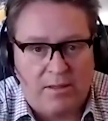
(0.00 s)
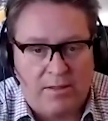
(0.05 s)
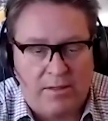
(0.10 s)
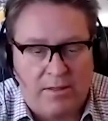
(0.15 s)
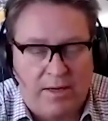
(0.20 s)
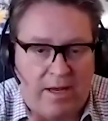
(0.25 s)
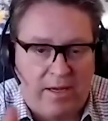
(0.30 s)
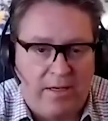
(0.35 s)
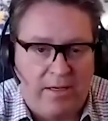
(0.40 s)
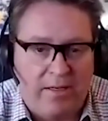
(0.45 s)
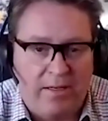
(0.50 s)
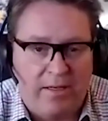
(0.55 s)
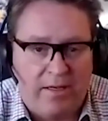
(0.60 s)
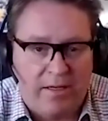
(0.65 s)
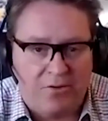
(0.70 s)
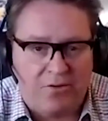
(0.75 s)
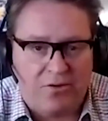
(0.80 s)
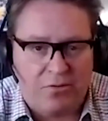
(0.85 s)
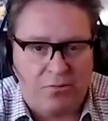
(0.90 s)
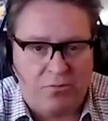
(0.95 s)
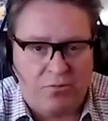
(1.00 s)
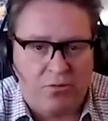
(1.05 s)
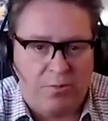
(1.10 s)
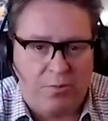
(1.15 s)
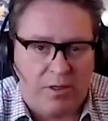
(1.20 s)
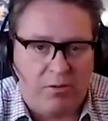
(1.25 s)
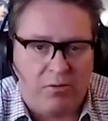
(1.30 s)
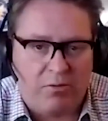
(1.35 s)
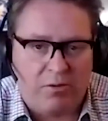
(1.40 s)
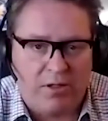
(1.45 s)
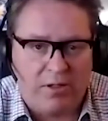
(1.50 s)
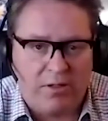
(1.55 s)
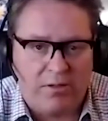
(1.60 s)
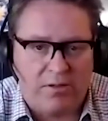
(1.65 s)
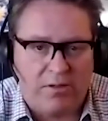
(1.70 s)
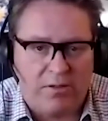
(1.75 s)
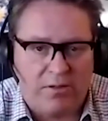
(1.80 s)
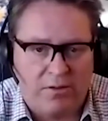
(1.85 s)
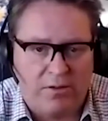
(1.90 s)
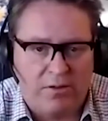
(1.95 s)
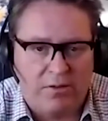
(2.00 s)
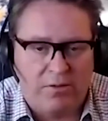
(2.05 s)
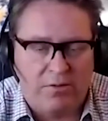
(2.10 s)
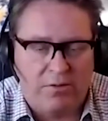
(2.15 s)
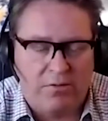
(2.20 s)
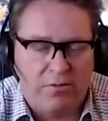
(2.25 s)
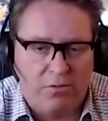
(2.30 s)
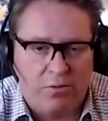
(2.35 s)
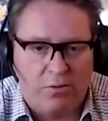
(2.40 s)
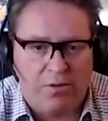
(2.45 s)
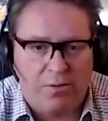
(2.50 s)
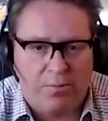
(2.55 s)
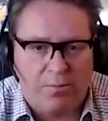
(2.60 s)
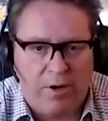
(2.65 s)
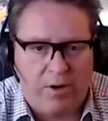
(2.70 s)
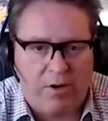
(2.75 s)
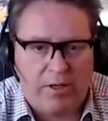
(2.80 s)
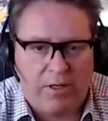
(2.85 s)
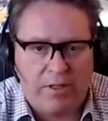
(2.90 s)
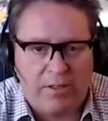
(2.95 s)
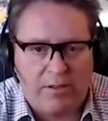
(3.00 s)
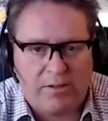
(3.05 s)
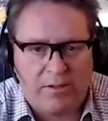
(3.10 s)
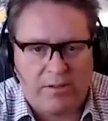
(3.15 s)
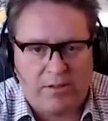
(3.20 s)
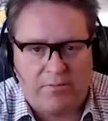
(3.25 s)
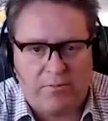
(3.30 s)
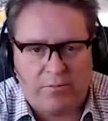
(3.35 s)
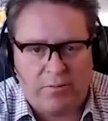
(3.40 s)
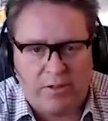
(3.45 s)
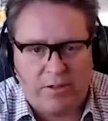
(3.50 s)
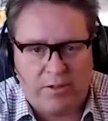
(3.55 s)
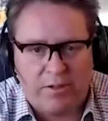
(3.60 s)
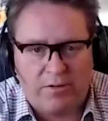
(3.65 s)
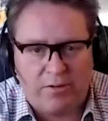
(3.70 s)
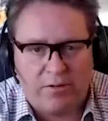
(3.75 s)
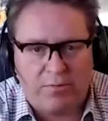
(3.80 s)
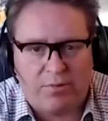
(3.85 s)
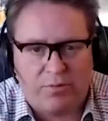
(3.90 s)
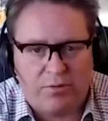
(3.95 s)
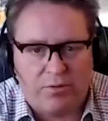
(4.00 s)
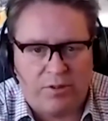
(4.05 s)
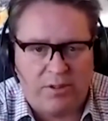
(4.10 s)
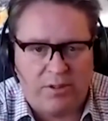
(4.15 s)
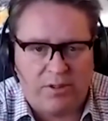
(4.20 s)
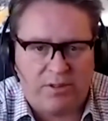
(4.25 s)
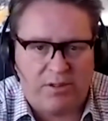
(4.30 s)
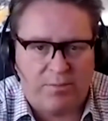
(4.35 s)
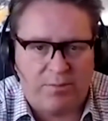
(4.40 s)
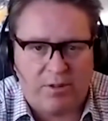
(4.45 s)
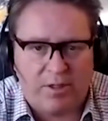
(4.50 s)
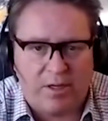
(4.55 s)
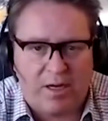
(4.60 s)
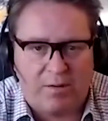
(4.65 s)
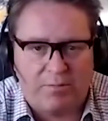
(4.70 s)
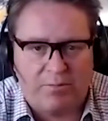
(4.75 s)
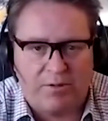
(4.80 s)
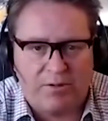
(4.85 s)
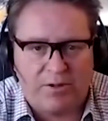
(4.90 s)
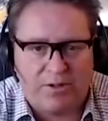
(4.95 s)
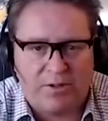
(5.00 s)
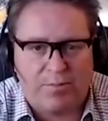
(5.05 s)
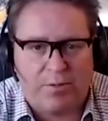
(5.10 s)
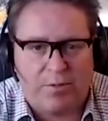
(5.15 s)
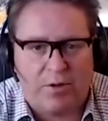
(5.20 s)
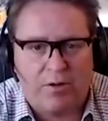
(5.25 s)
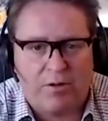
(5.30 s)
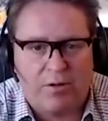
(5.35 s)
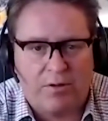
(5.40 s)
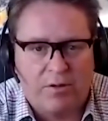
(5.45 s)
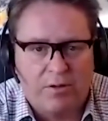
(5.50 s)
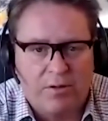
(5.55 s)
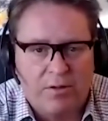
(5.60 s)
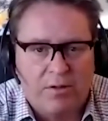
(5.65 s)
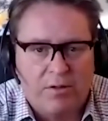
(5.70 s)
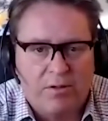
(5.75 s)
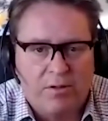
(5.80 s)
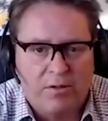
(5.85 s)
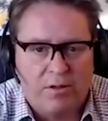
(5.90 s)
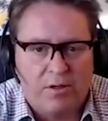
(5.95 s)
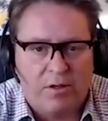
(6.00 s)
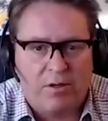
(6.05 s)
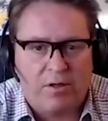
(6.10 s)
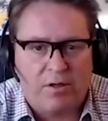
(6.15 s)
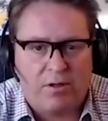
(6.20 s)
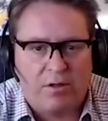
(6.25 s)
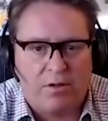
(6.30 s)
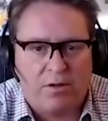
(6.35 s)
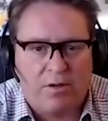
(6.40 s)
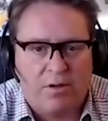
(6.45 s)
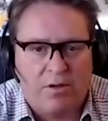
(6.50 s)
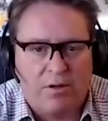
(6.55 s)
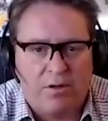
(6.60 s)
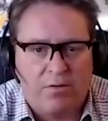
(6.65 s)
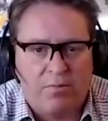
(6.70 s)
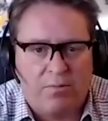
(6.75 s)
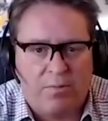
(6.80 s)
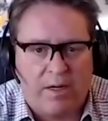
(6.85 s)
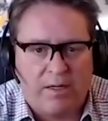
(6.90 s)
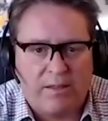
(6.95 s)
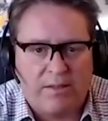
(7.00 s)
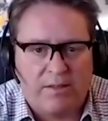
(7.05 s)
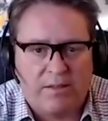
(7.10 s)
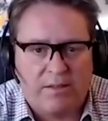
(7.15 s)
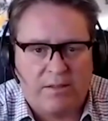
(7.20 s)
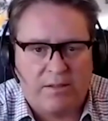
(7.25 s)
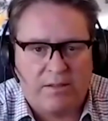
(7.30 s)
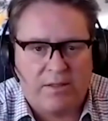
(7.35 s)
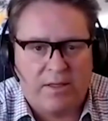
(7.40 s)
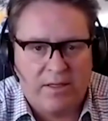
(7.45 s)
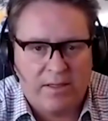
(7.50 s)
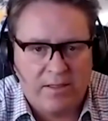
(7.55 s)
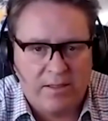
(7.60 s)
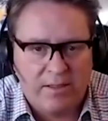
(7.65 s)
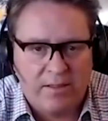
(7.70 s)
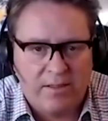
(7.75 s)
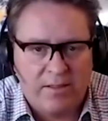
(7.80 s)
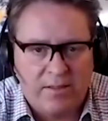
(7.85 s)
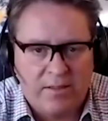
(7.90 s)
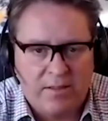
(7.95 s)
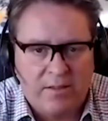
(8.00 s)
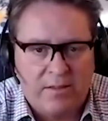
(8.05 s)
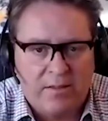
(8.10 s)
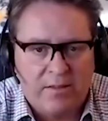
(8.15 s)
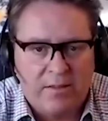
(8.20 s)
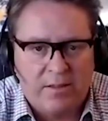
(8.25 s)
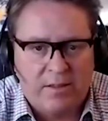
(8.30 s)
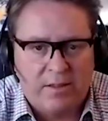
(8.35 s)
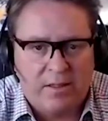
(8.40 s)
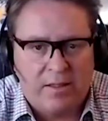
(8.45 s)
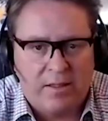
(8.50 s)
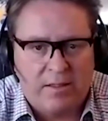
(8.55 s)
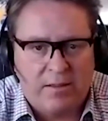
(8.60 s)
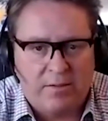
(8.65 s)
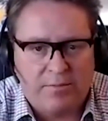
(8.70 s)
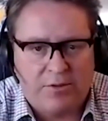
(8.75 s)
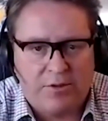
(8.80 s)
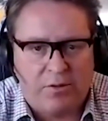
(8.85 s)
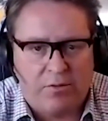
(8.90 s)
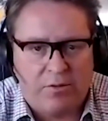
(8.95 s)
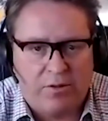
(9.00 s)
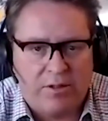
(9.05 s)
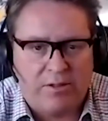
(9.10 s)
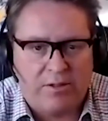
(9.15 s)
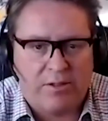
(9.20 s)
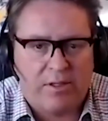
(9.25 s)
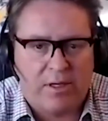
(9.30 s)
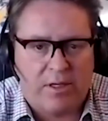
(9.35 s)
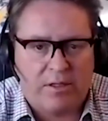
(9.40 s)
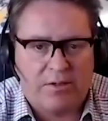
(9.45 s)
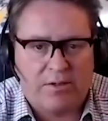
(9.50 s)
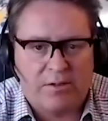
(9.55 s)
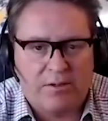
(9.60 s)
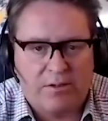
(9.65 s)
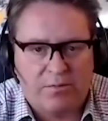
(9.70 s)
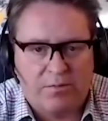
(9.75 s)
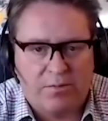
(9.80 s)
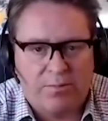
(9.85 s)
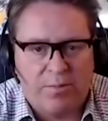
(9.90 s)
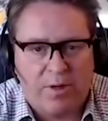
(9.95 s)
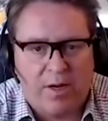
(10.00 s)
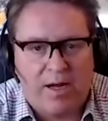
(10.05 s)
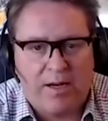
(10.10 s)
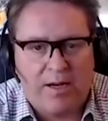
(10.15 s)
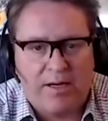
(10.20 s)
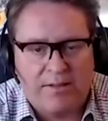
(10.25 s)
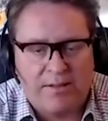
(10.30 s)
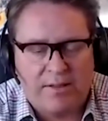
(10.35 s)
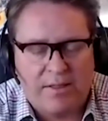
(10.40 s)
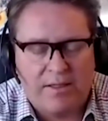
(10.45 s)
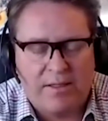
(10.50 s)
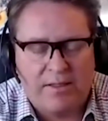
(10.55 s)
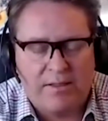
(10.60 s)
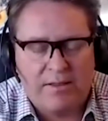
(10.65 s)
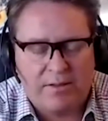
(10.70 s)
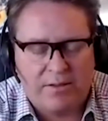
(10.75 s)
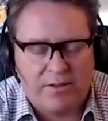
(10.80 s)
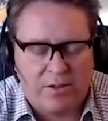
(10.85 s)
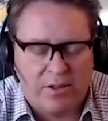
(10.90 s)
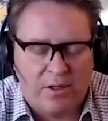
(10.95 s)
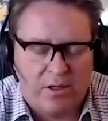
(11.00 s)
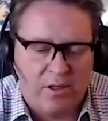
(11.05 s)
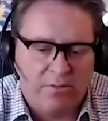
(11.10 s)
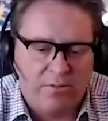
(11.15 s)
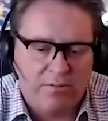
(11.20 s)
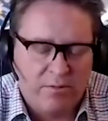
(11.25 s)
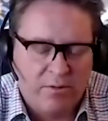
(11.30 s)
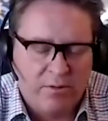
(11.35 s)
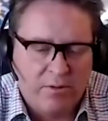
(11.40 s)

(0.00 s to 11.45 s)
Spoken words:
Now, in the interim, we'll be looking to North America to see if we can deploy a similar hub and spoke on a continental basis there. So we're in discussions with parties there. So,